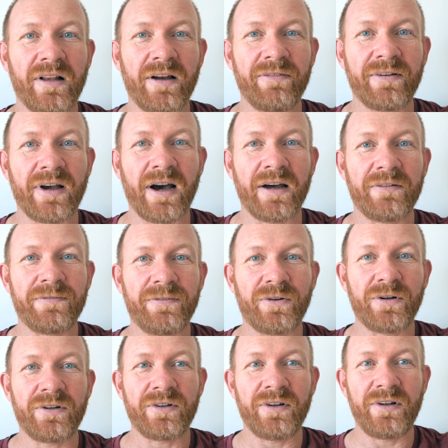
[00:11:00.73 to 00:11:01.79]
I've got
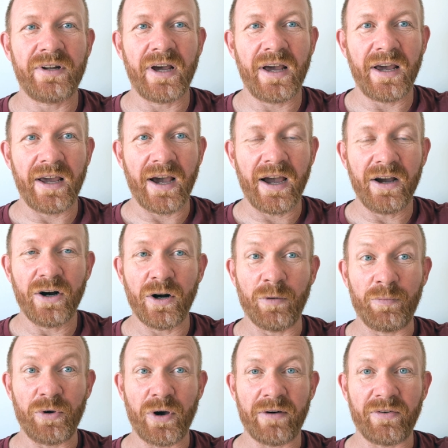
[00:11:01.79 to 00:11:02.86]
for today. I
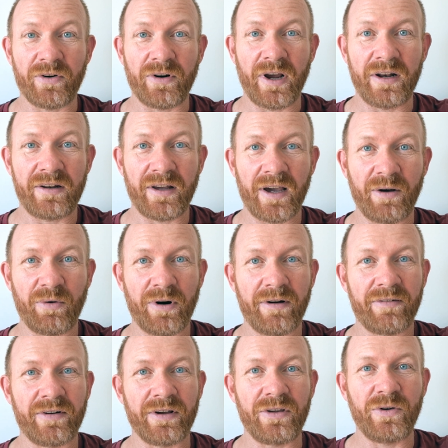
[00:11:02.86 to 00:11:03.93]
hope you have a great day
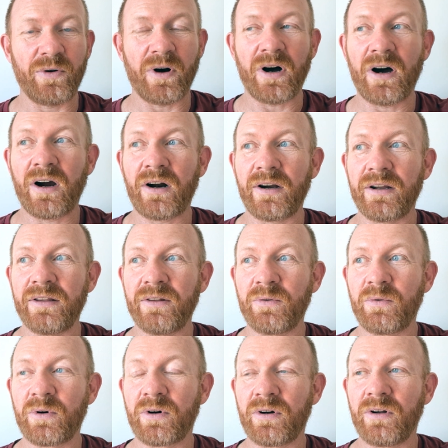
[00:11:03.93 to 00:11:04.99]
wherever you are in the
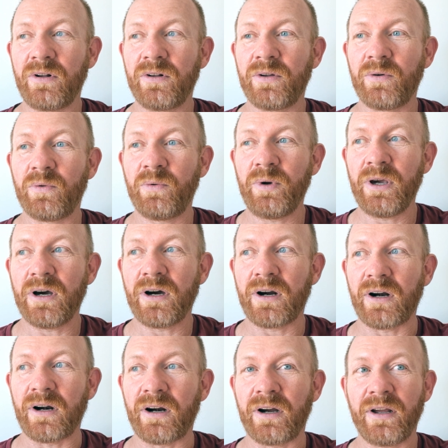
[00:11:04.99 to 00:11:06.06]
world. We
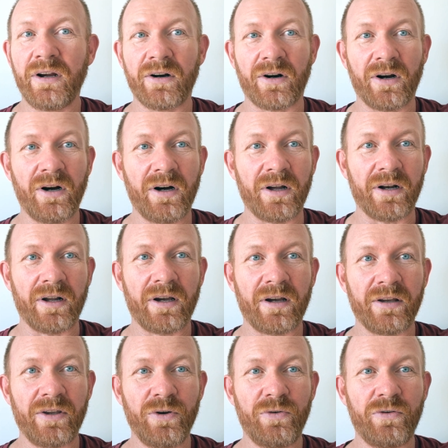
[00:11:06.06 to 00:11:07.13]
are here on
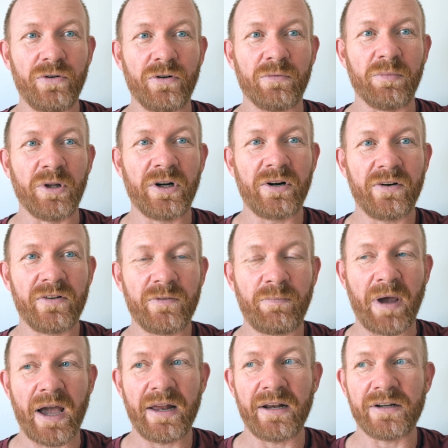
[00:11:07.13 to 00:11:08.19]
YouTube, Learn
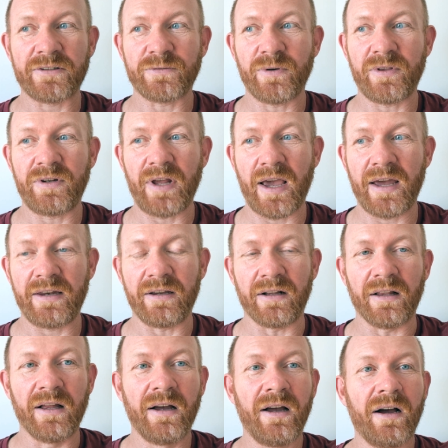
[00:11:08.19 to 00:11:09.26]
Spanish with
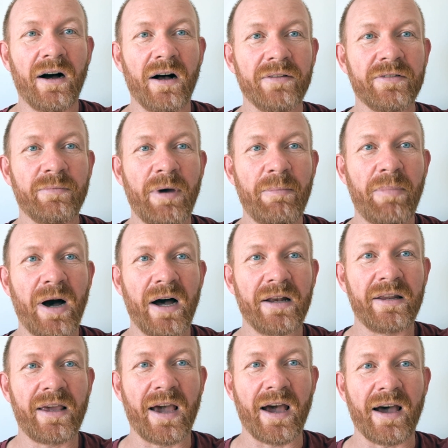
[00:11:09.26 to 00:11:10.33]
Daniel. Also my
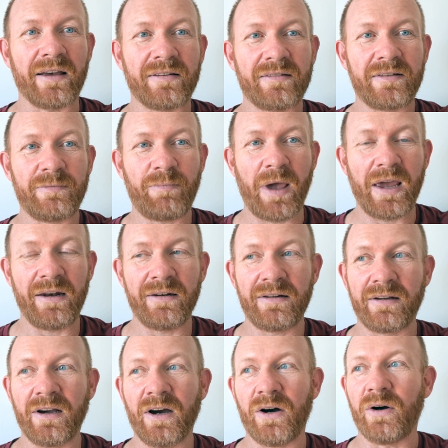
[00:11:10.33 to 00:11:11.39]
podcast, Spain
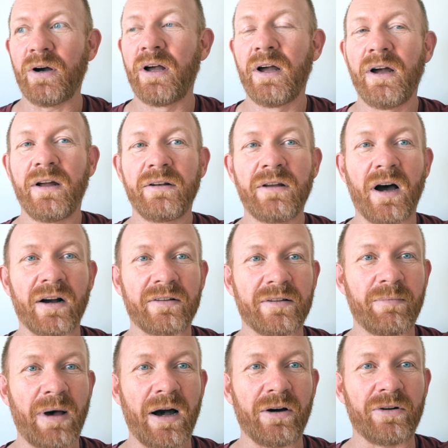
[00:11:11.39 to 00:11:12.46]
to Go, talks
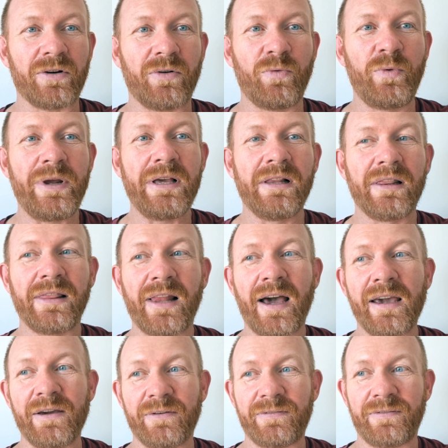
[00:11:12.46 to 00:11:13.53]
about real
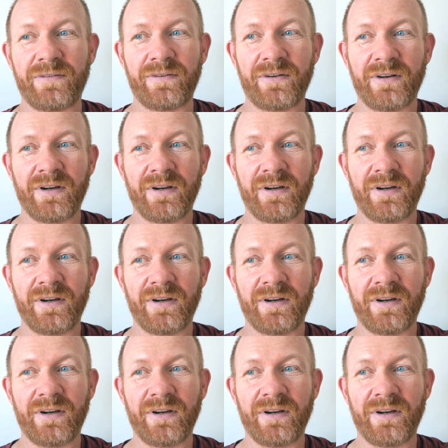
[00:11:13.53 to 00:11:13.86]
life